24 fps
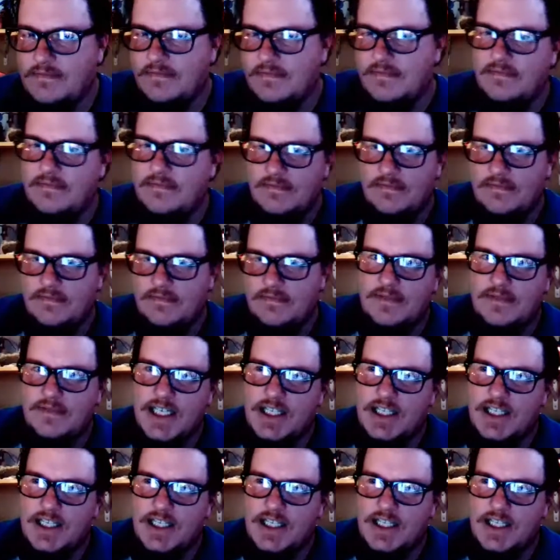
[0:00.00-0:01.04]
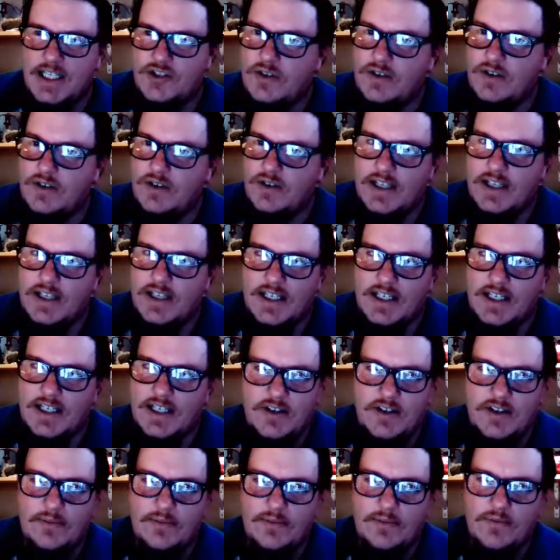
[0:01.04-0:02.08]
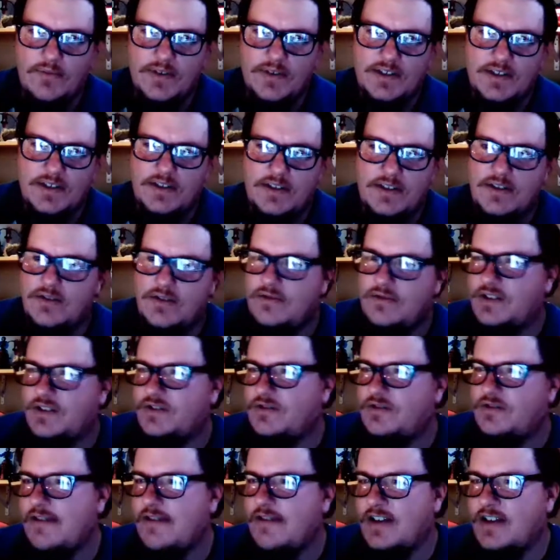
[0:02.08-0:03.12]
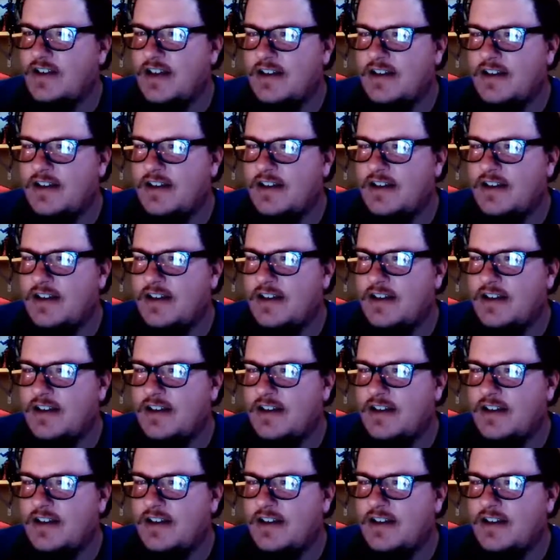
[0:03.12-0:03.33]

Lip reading: Yeah, the storyline of the video game wasn't too extravagant.